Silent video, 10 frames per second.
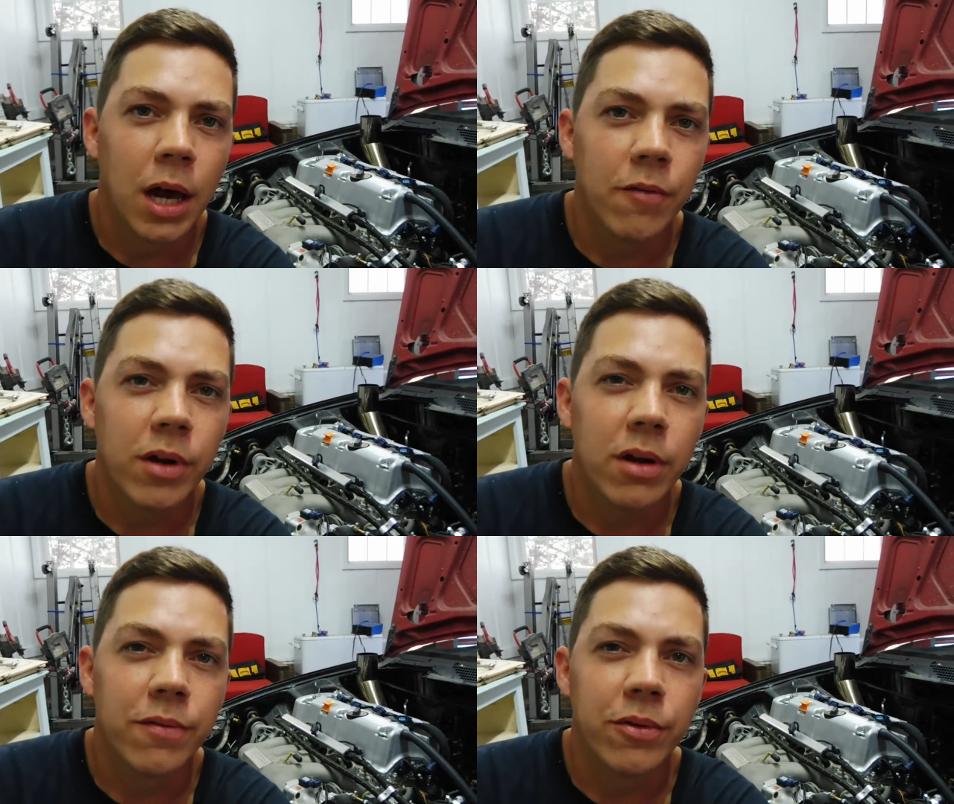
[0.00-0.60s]

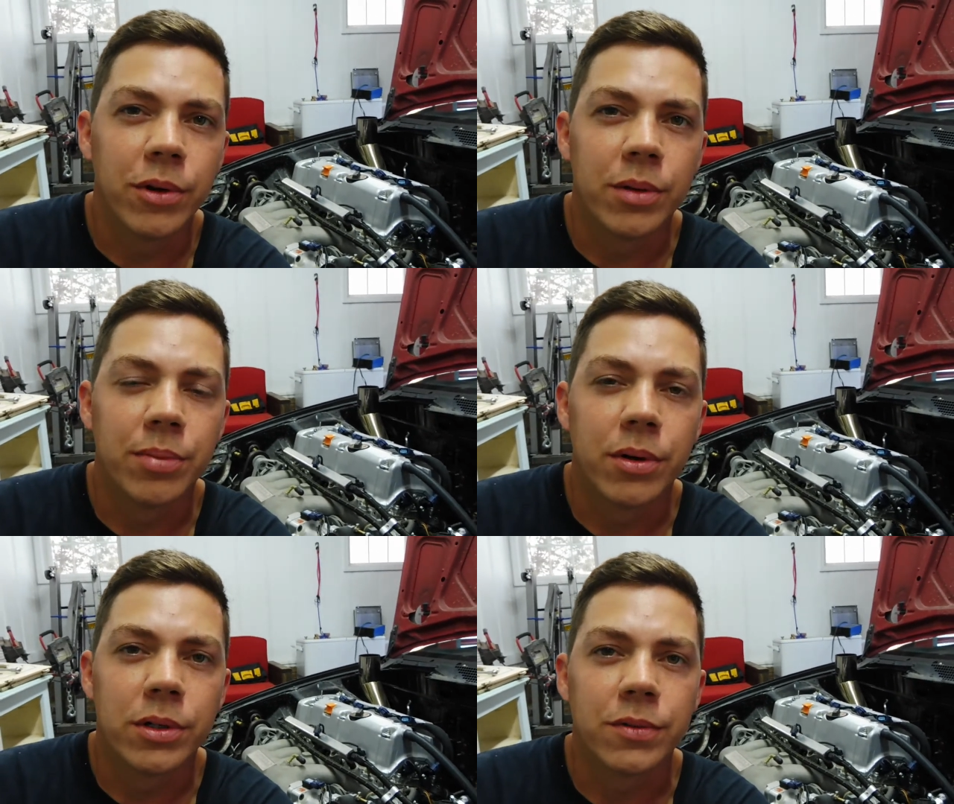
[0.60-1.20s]
got a few other
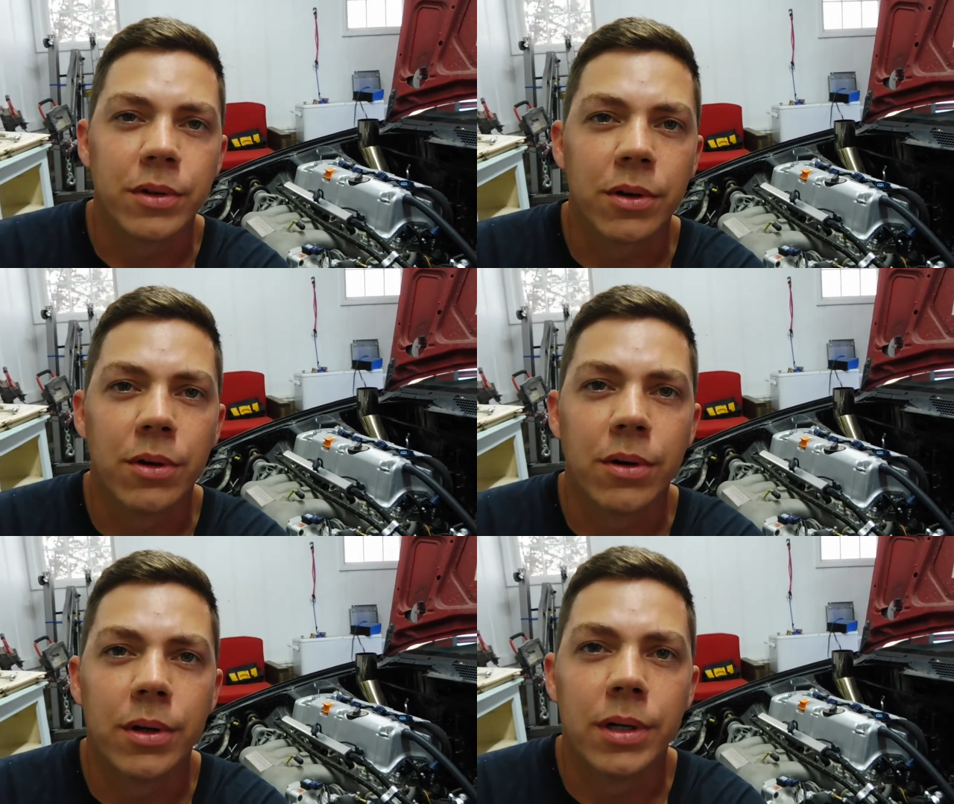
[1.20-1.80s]
parts of the
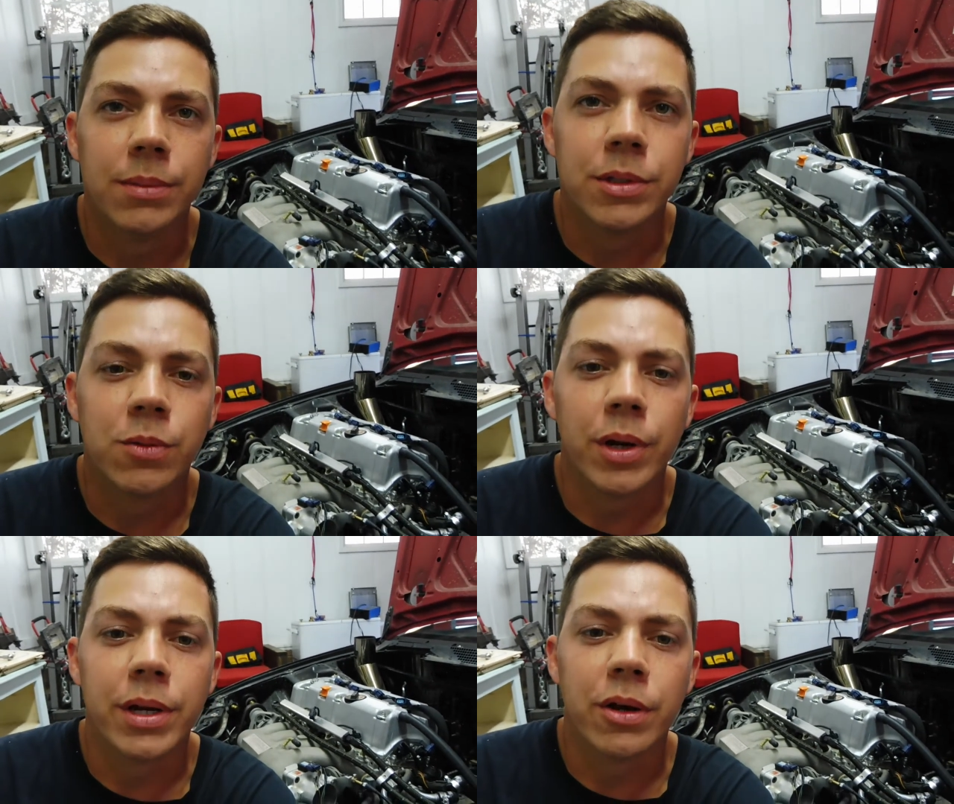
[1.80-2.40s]
car just
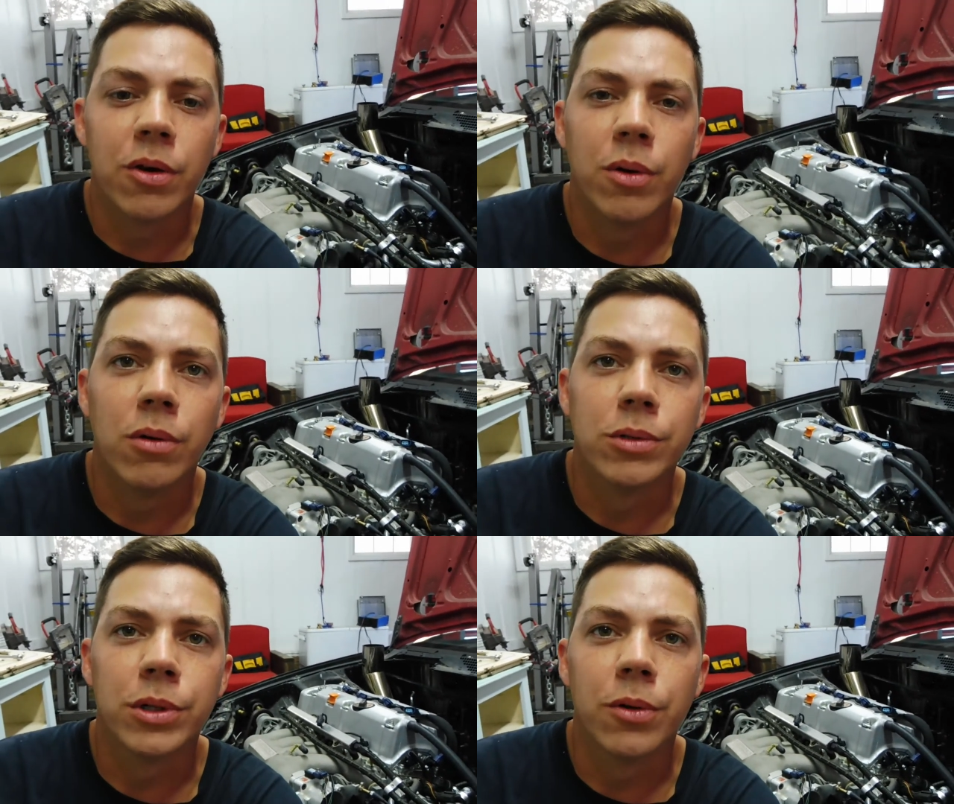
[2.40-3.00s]
waiting to go
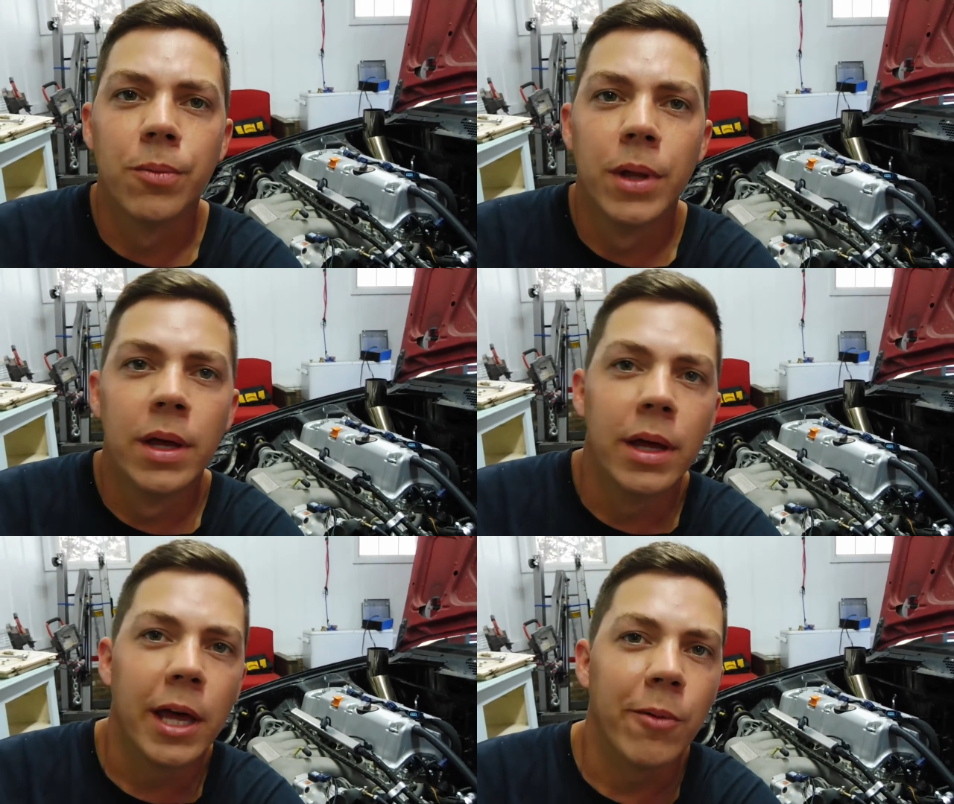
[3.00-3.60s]
on. So
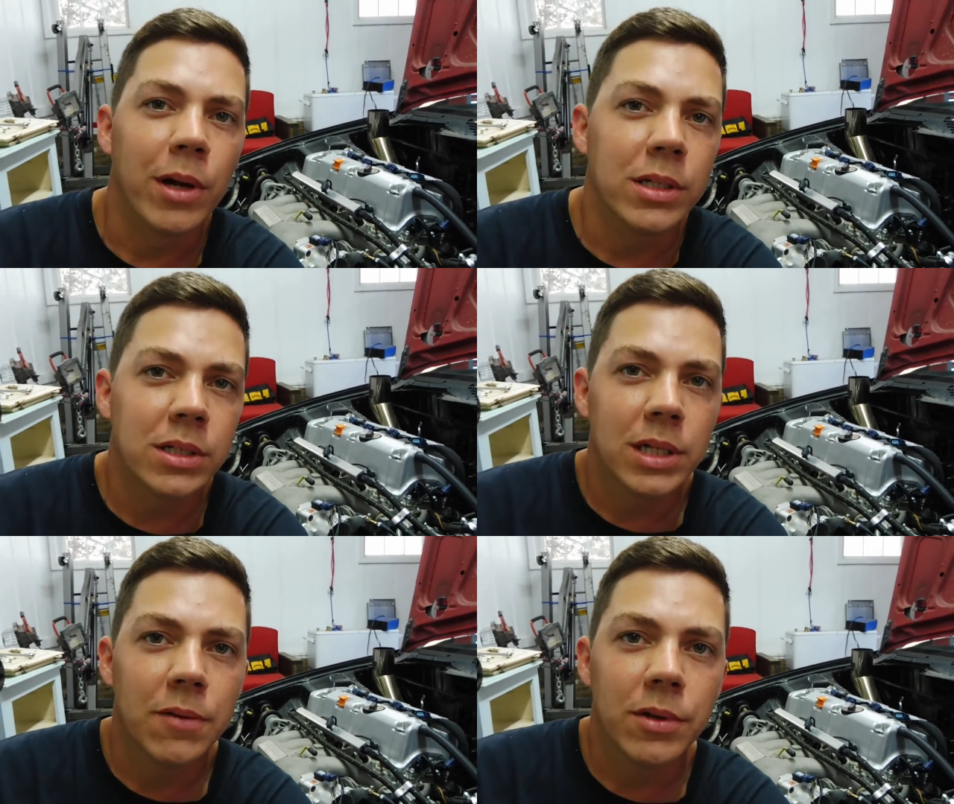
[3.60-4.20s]
anyway, let's
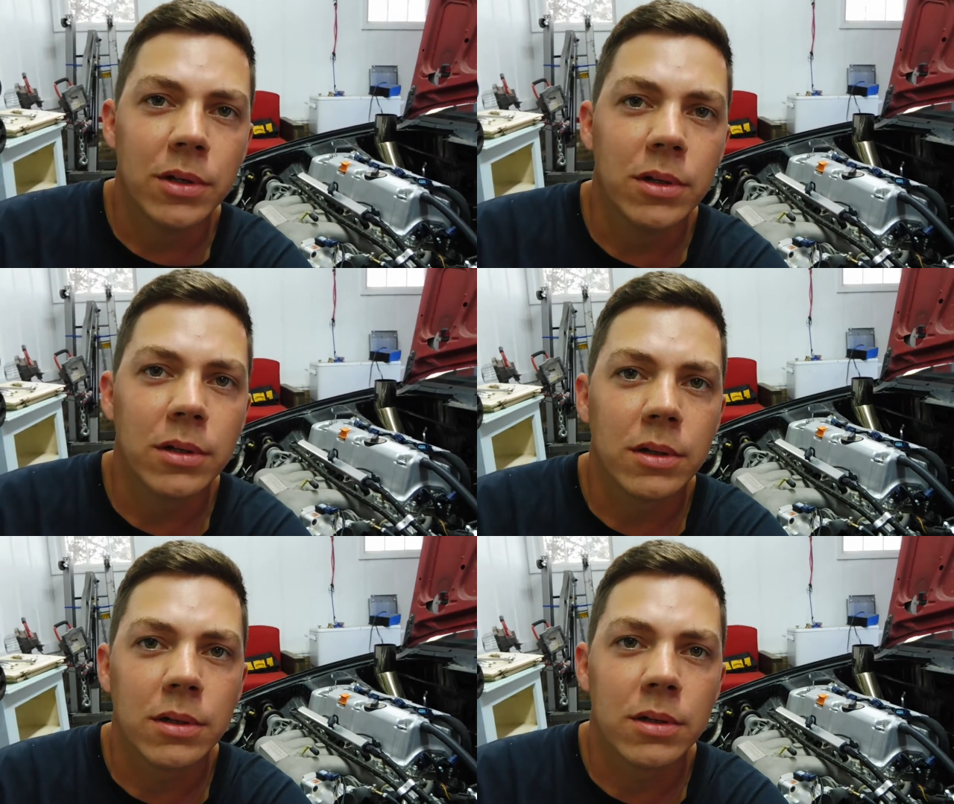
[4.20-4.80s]
just have a look
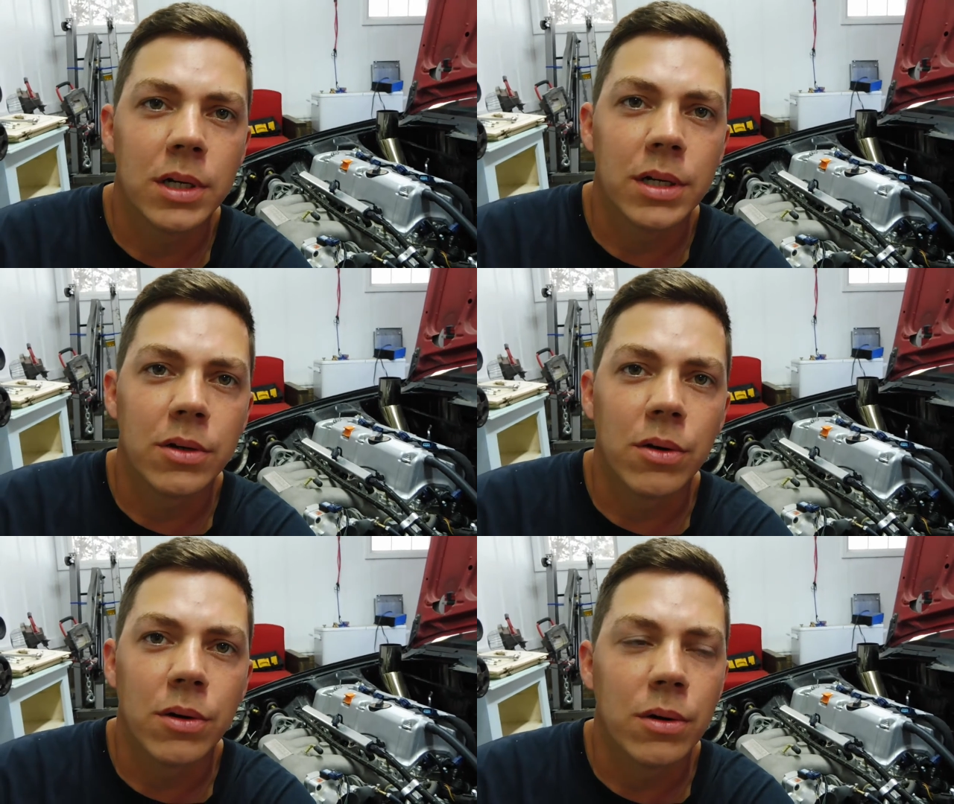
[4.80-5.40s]
at the
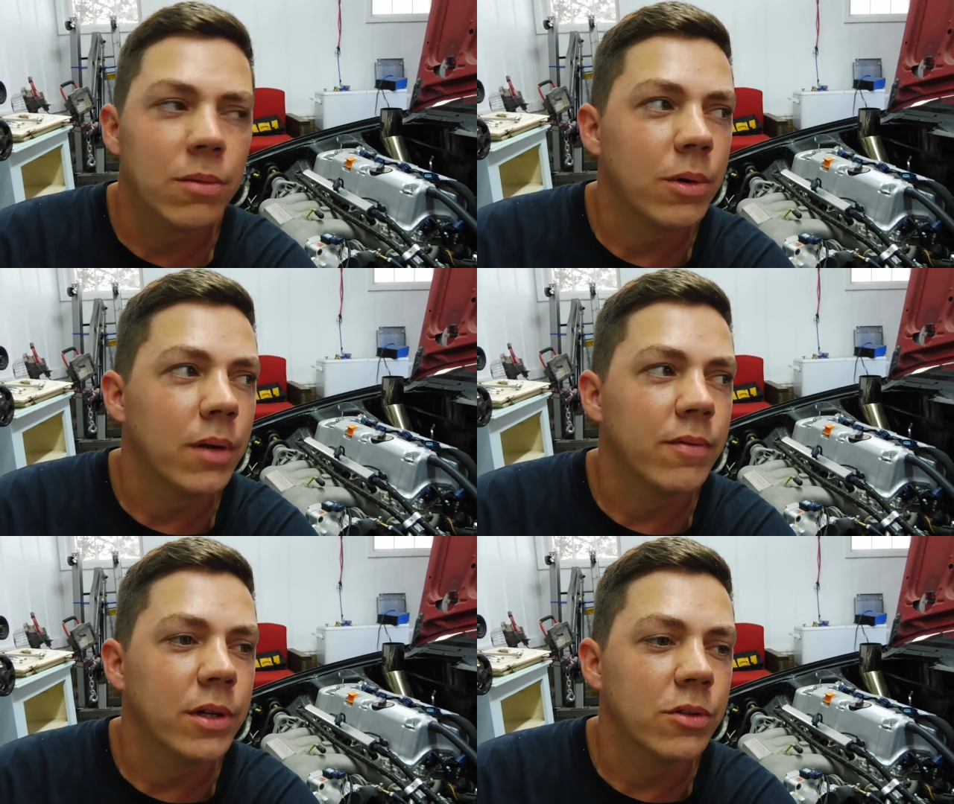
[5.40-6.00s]
car and what
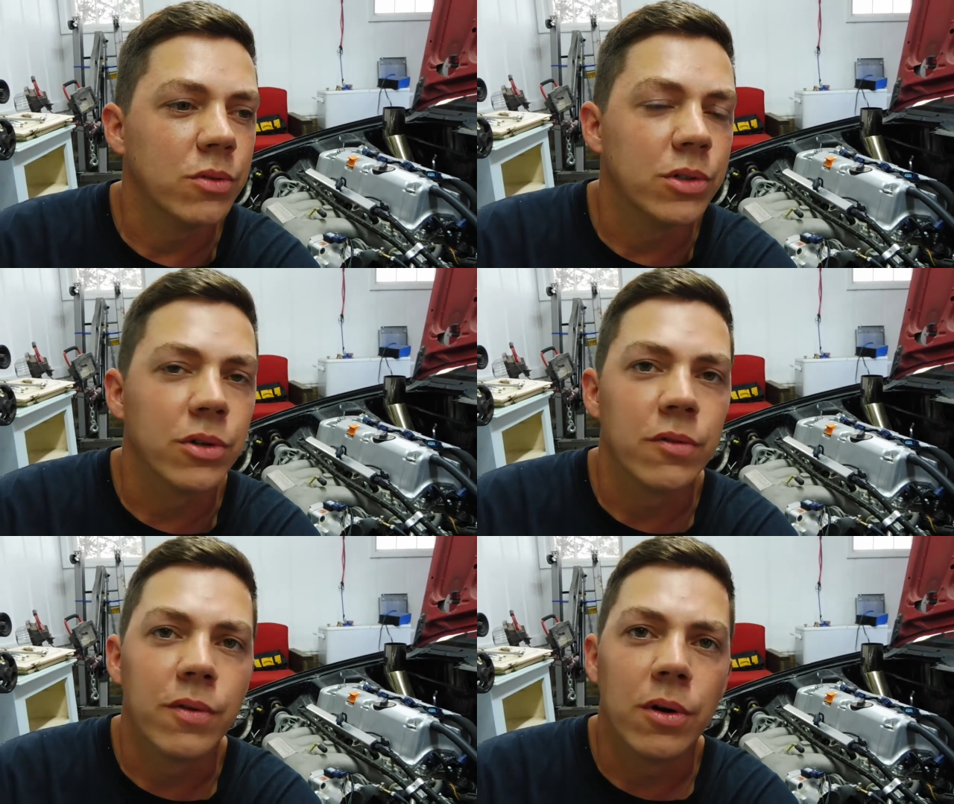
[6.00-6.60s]
I've done to it
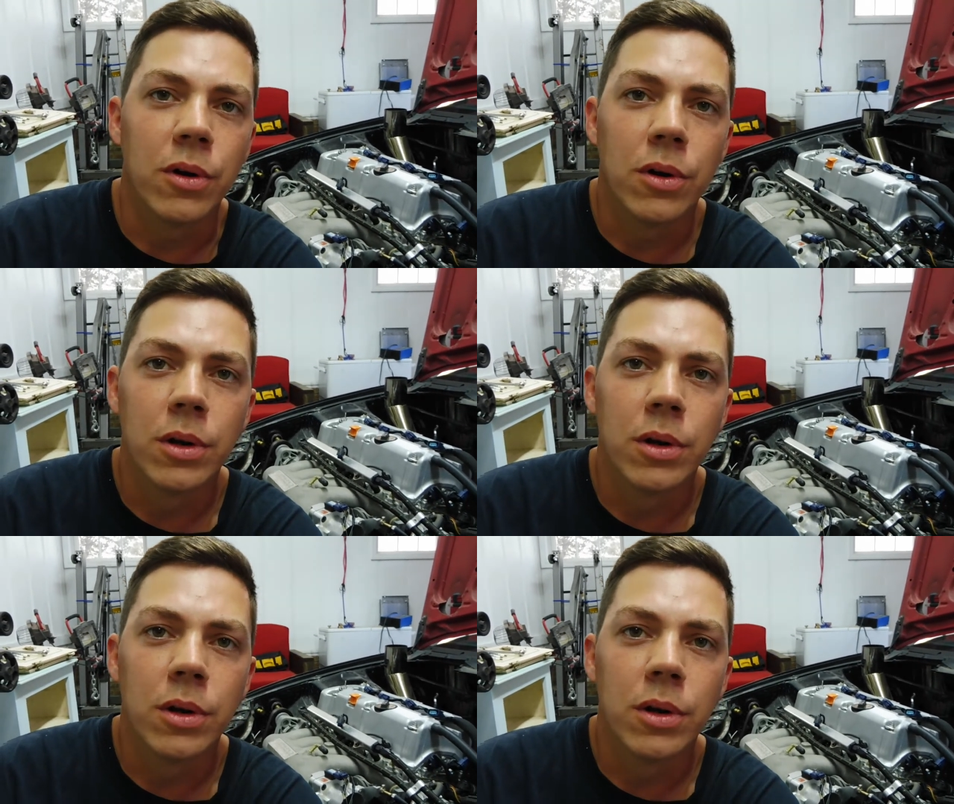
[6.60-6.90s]
so far.